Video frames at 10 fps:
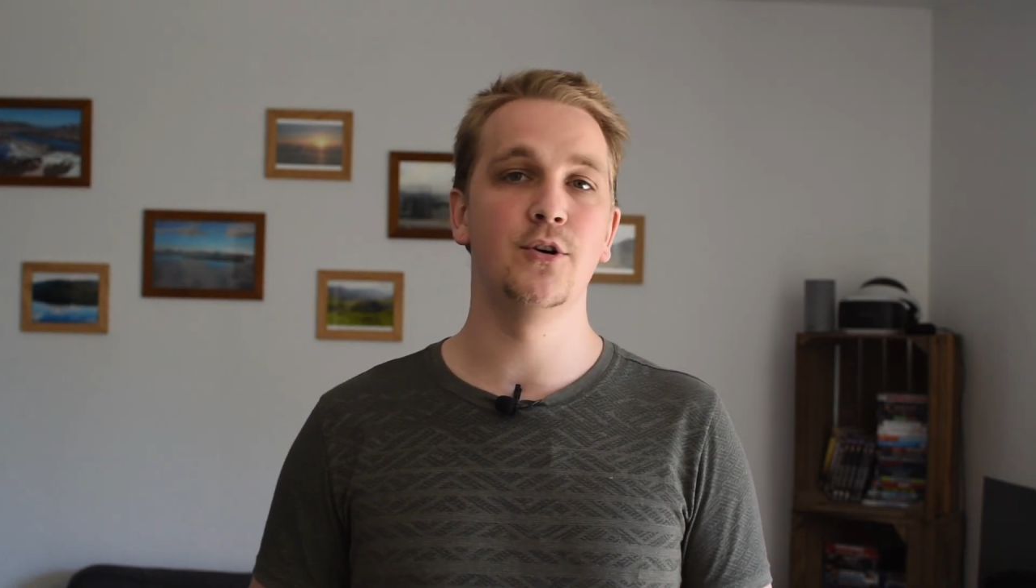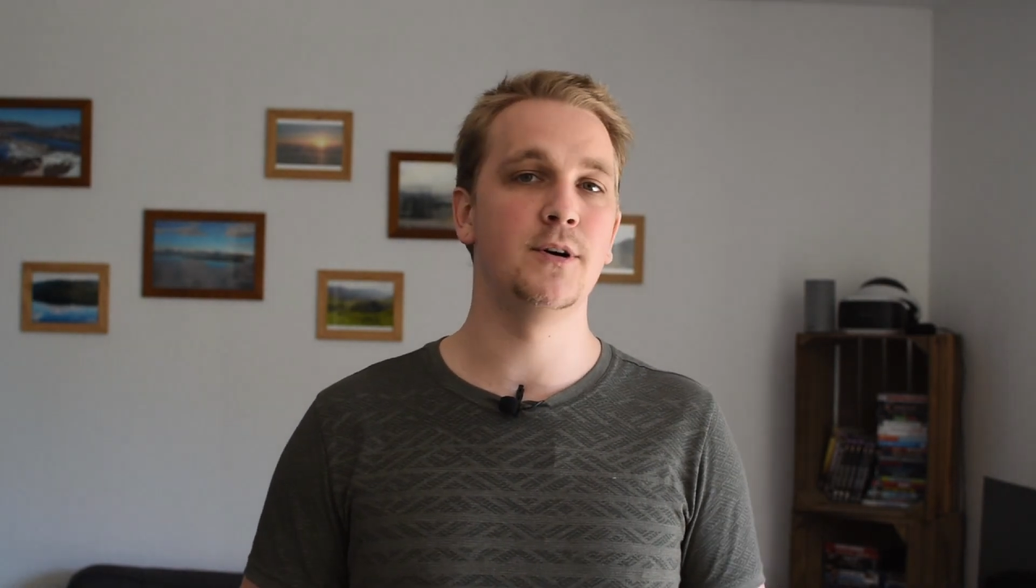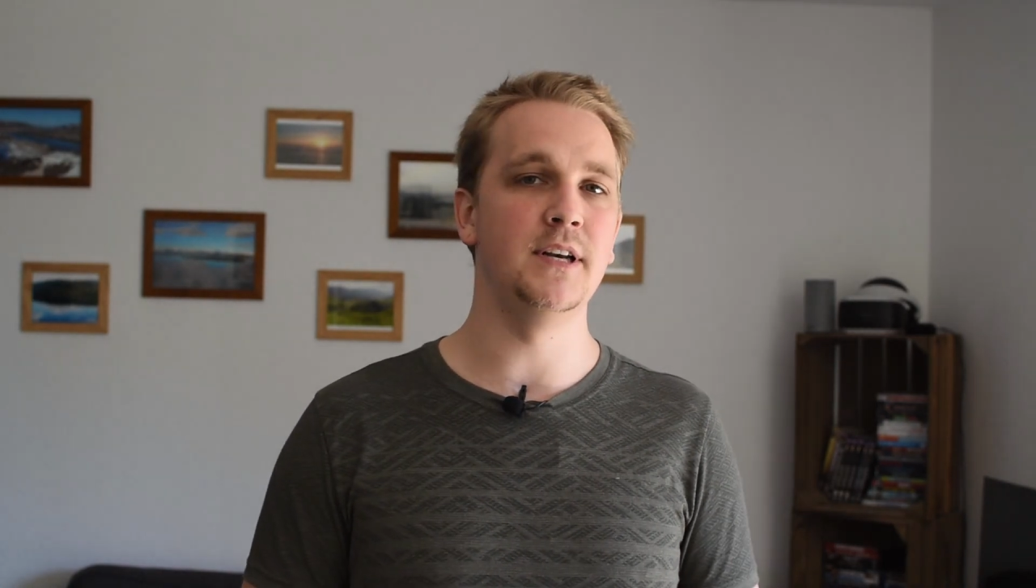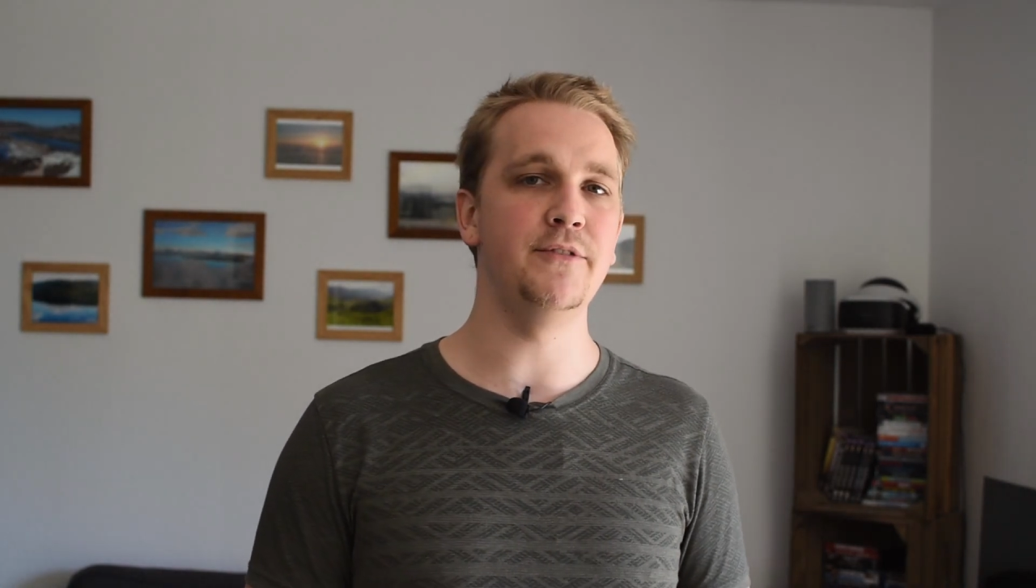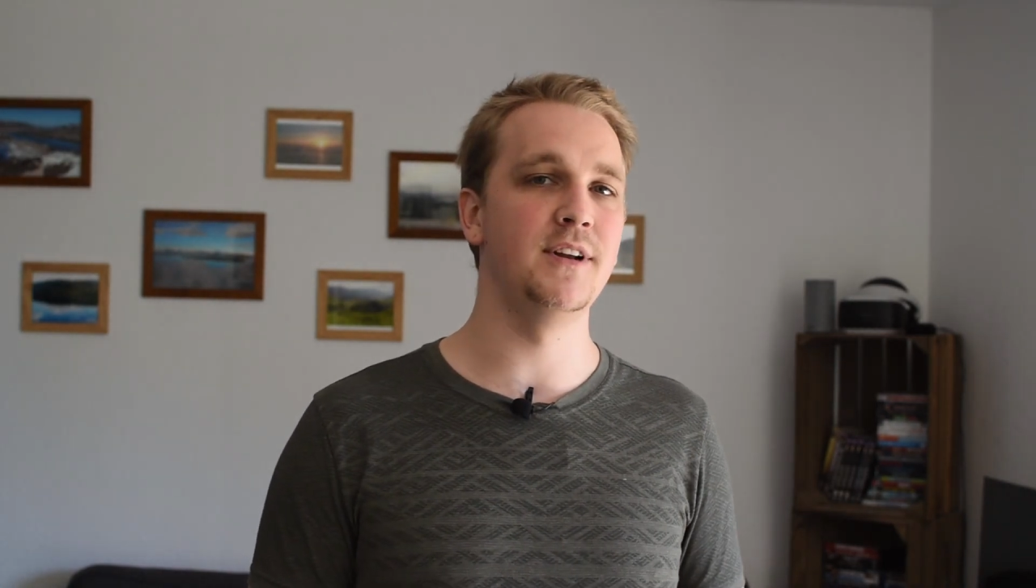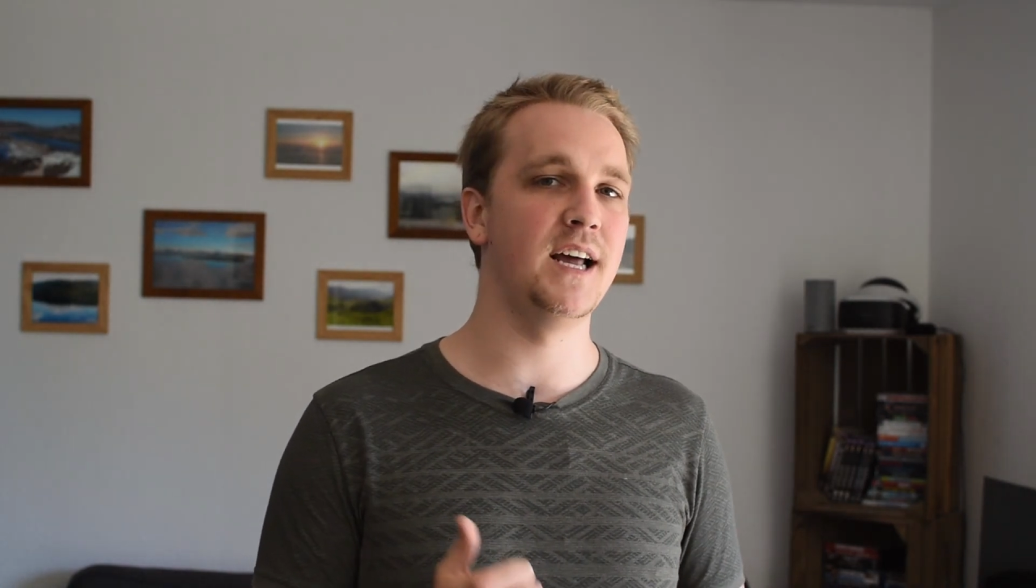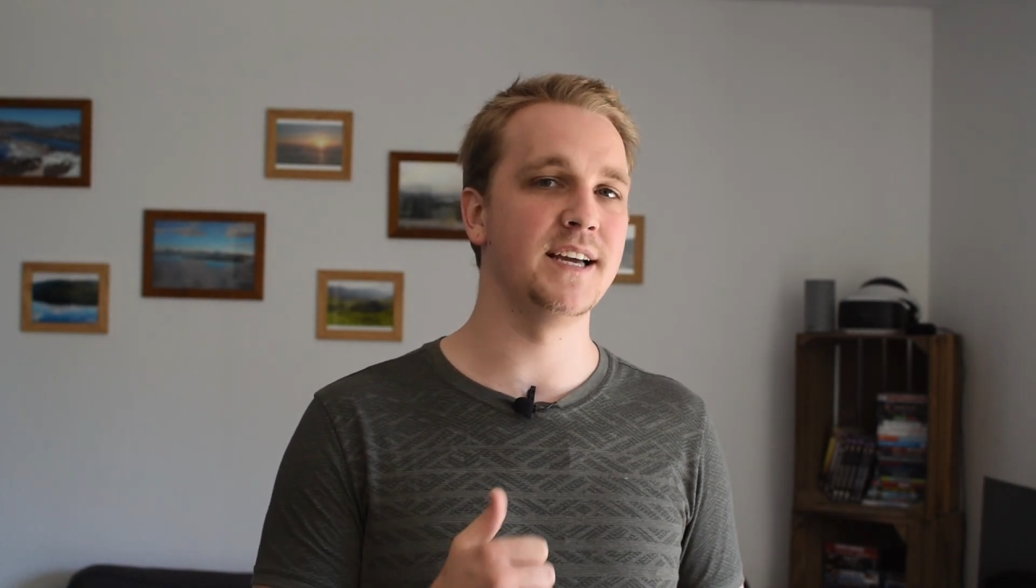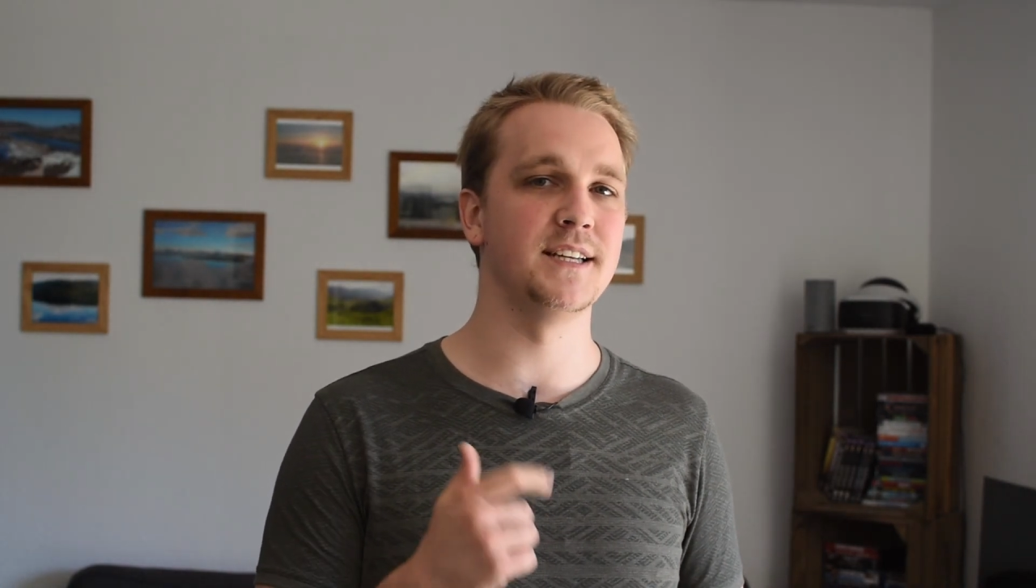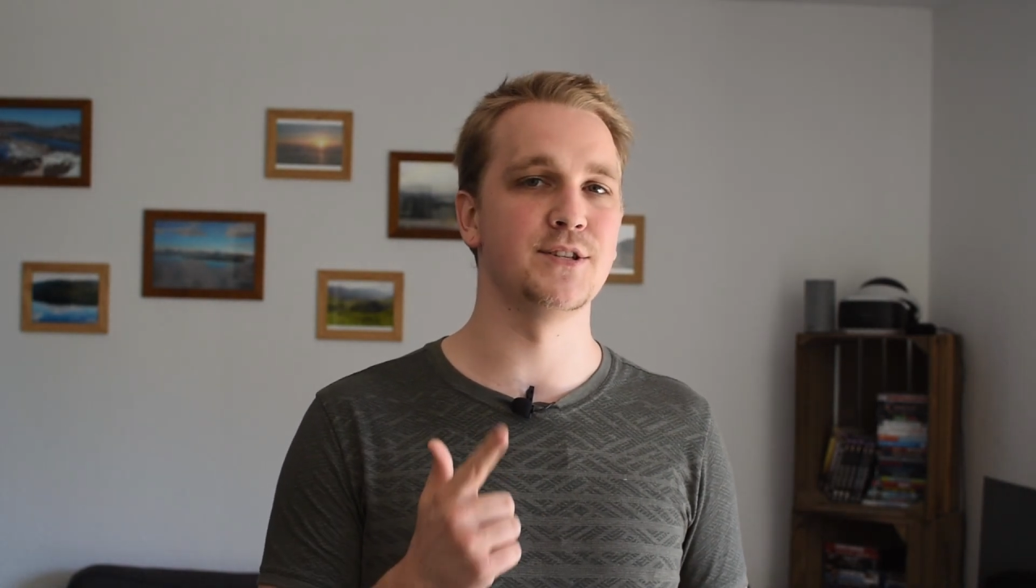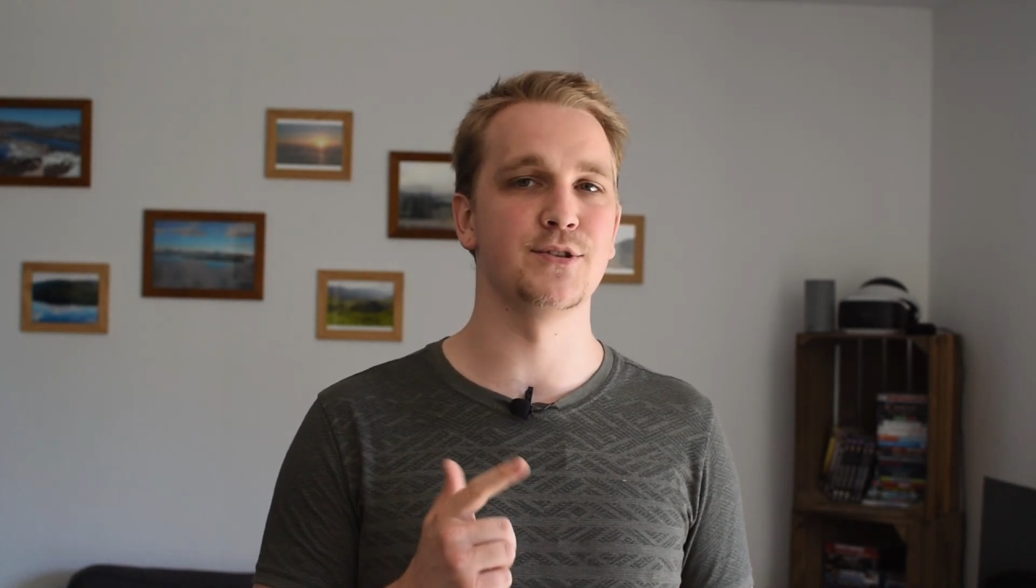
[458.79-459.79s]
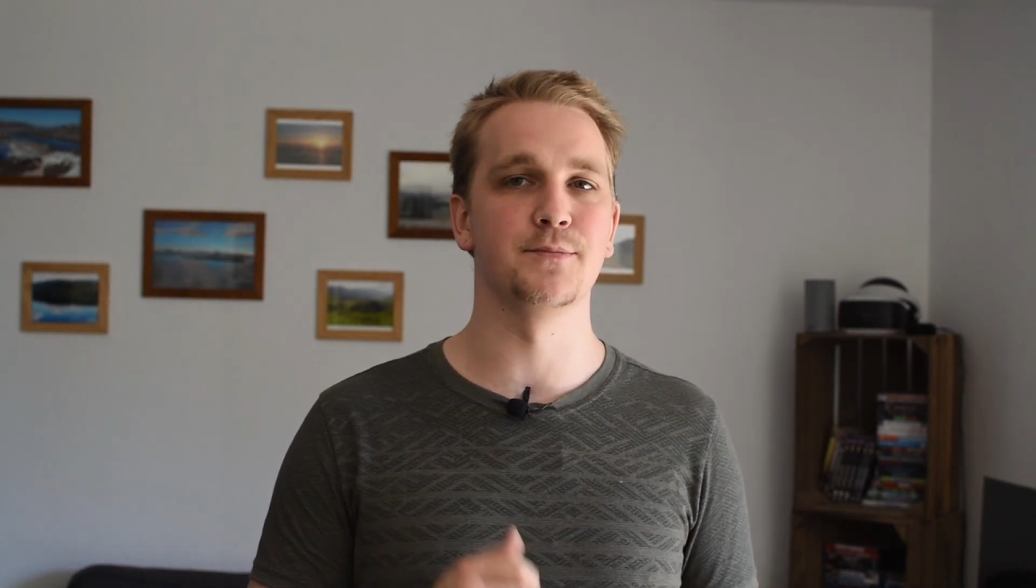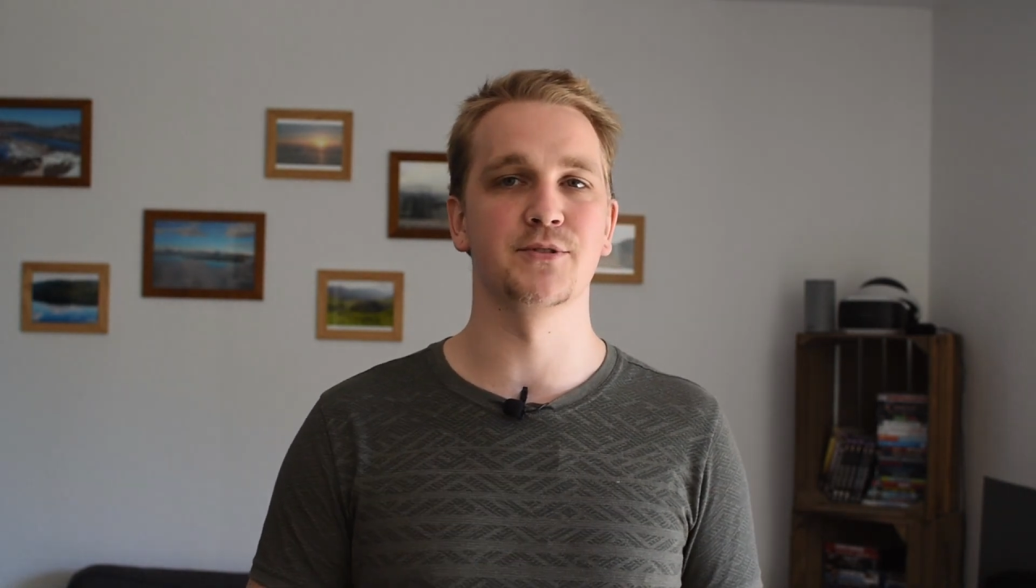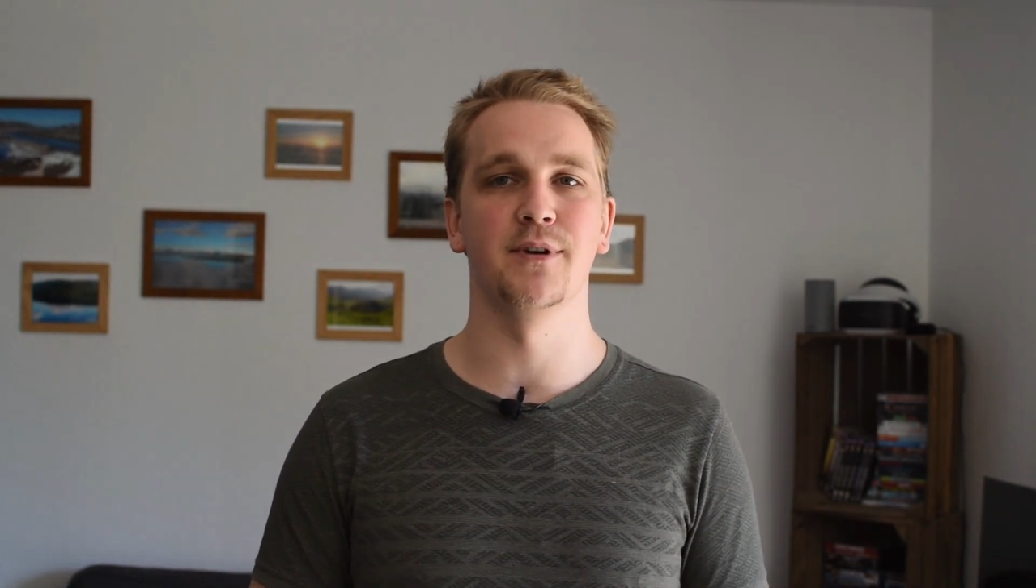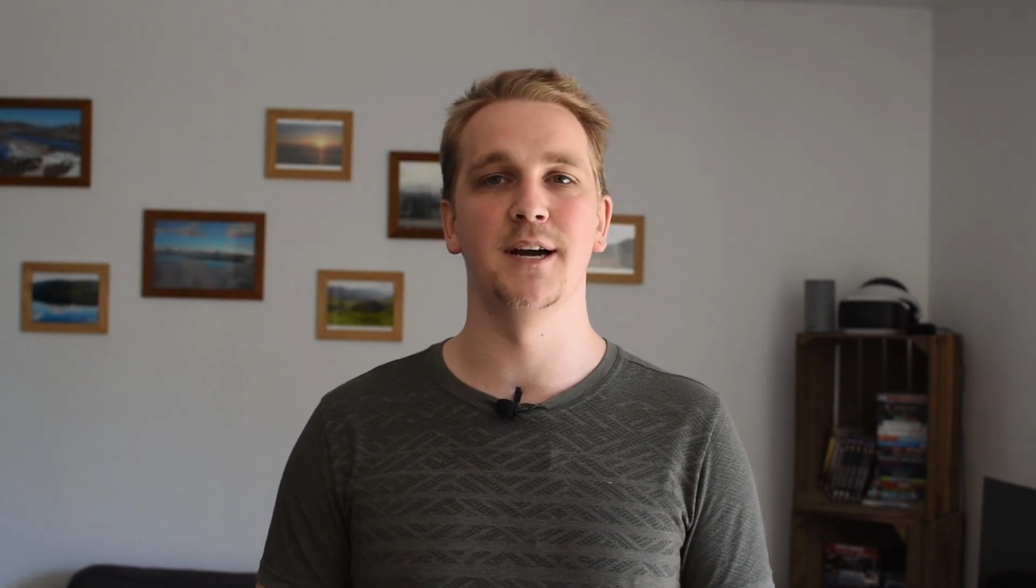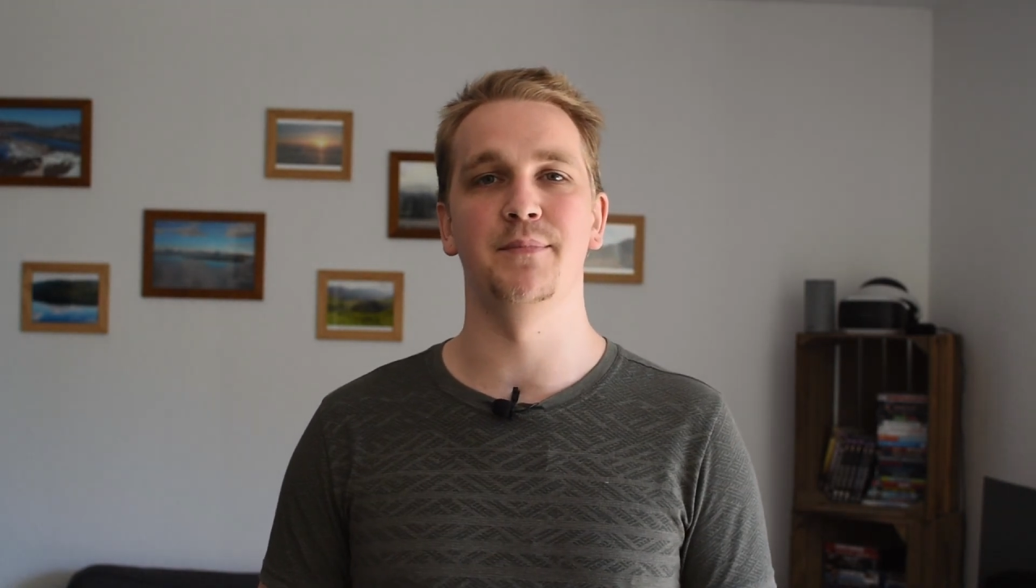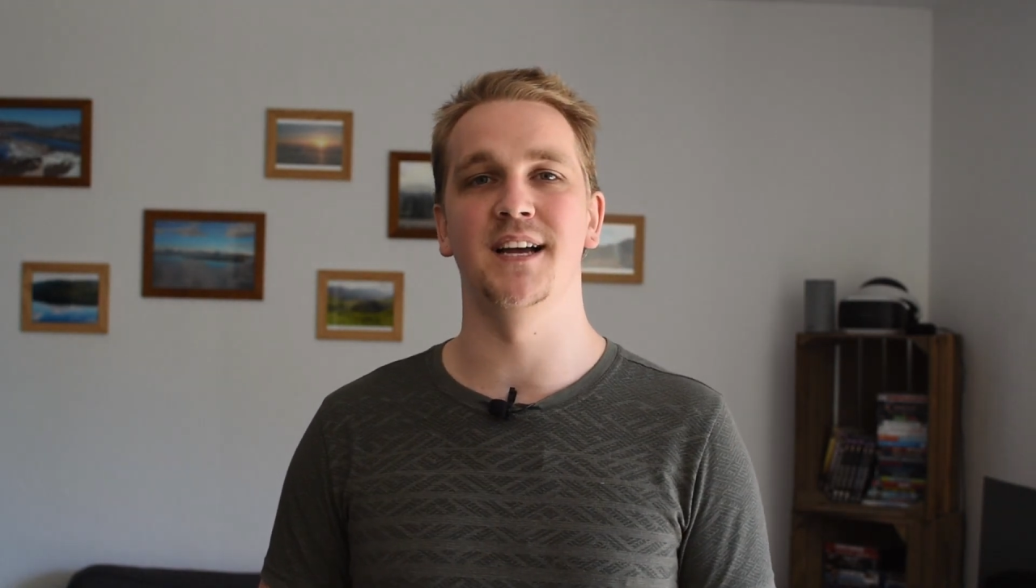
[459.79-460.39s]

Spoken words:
leave a like and subscribe,